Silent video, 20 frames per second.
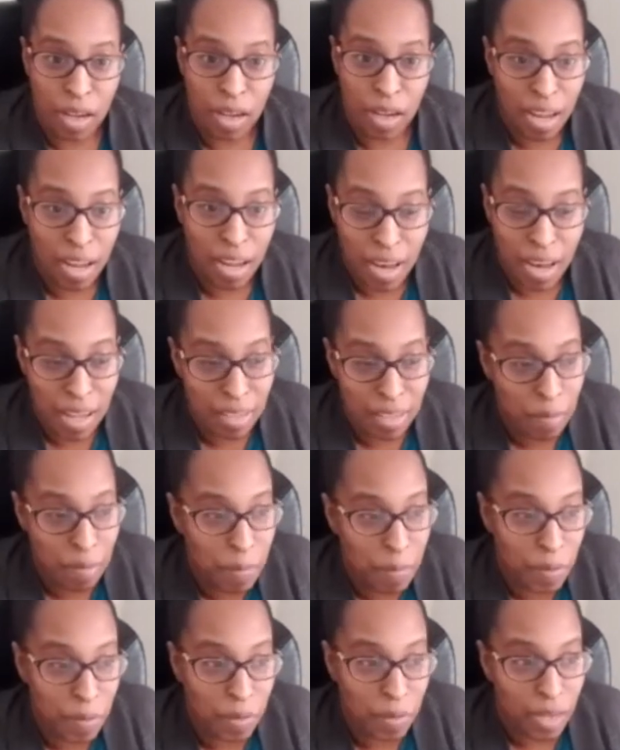And that's to
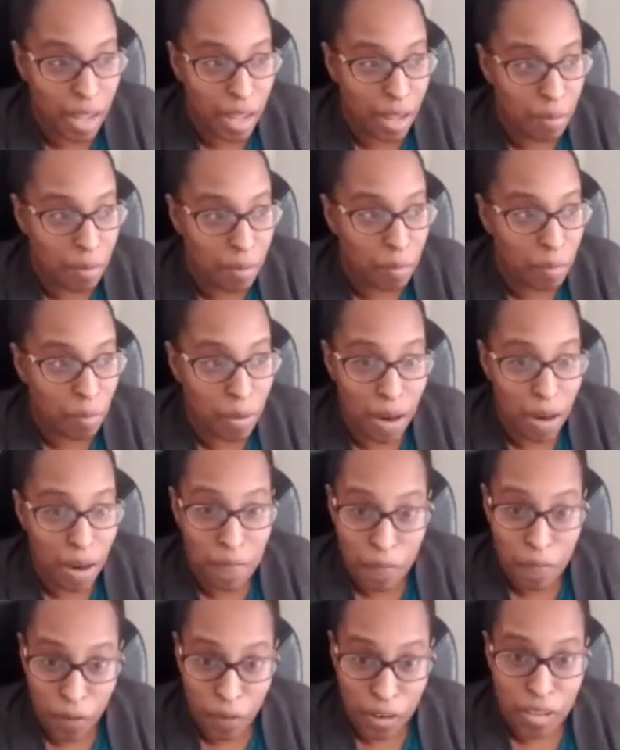people that when I
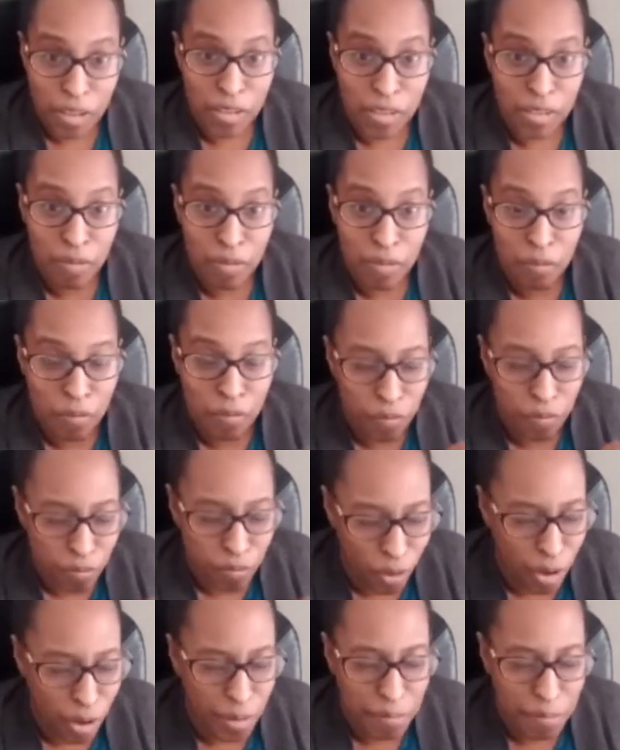
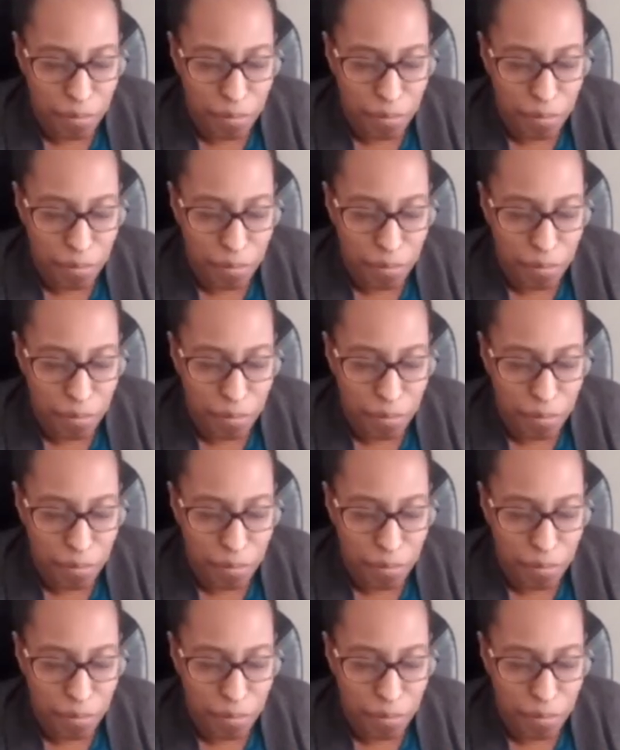very